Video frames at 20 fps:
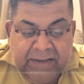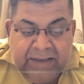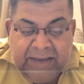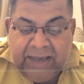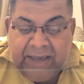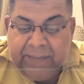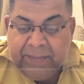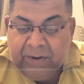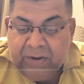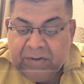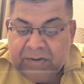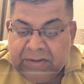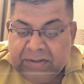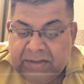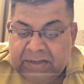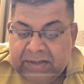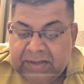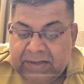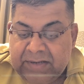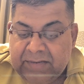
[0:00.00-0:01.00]
Among
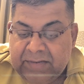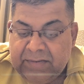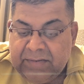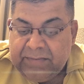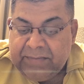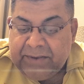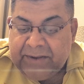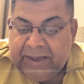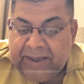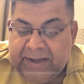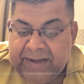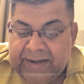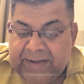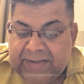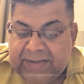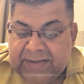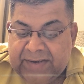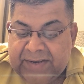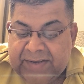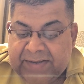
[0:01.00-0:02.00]
the benign
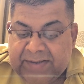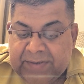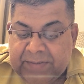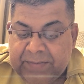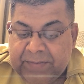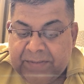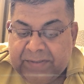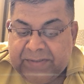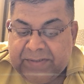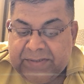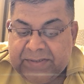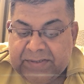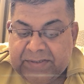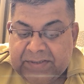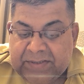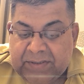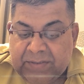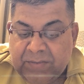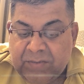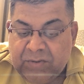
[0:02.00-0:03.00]
lesion, a simple cyst
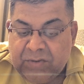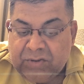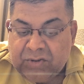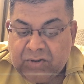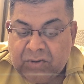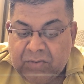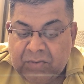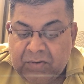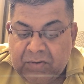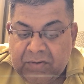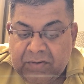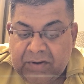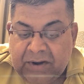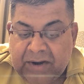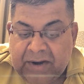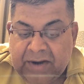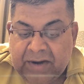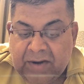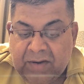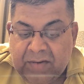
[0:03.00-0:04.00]
is the most common
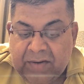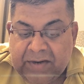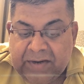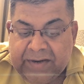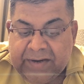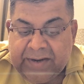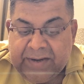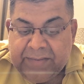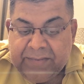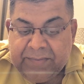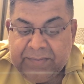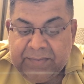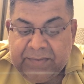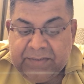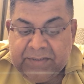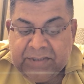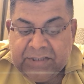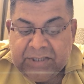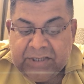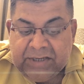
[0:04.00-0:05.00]
encountered type.
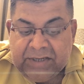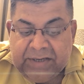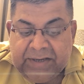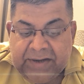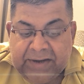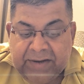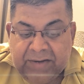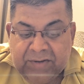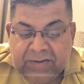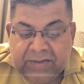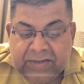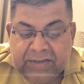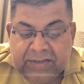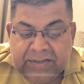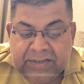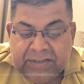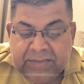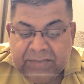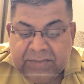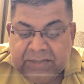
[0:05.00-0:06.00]
In children, adolescent,
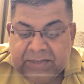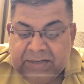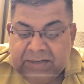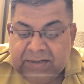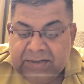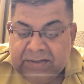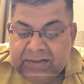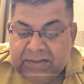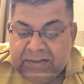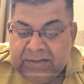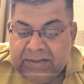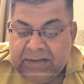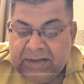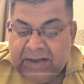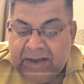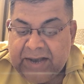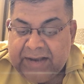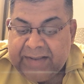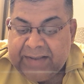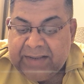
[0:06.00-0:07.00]
germ cell
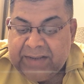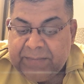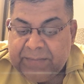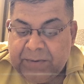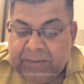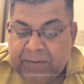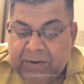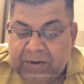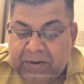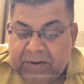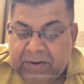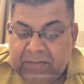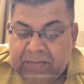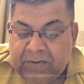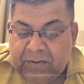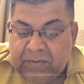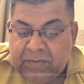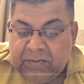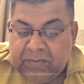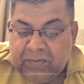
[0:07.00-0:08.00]
are the primordial
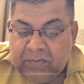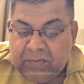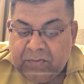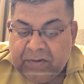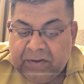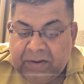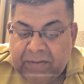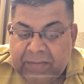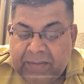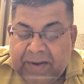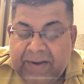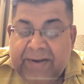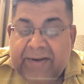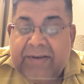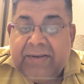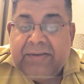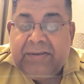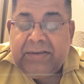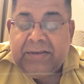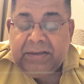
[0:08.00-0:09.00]
form of ovarian
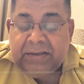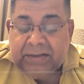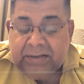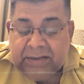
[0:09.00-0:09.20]
malignancy,